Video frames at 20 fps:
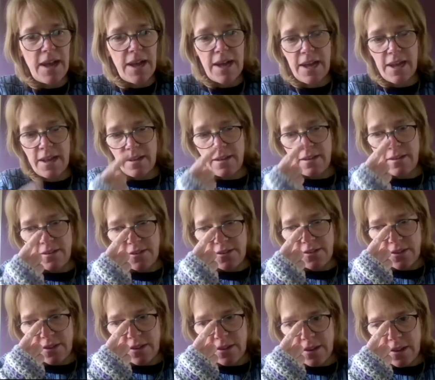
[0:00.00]
And
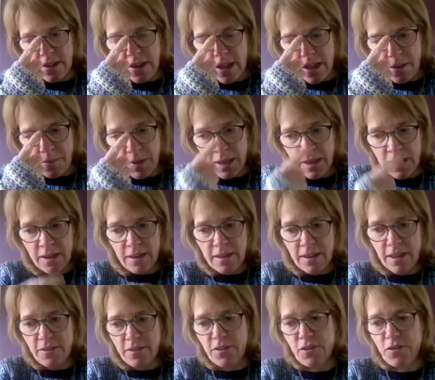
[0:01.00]
I mean,
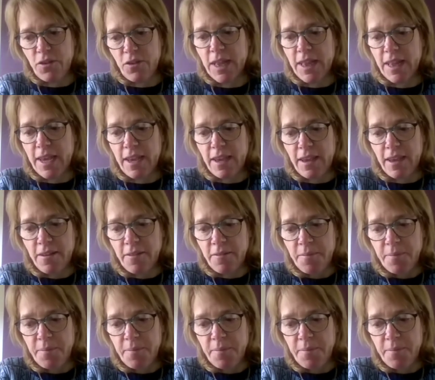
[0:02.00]
it's a really